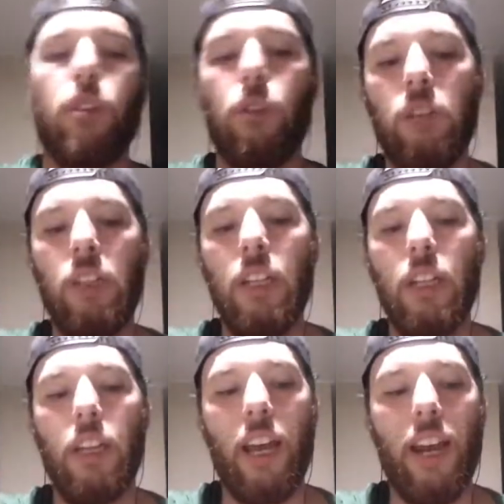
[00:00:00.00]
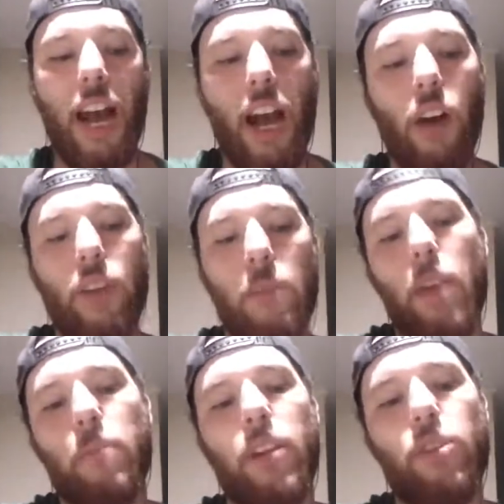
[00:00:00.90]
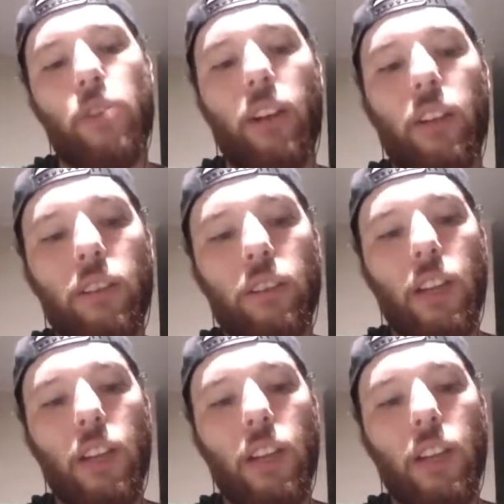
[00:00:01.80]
do and how they make my drink.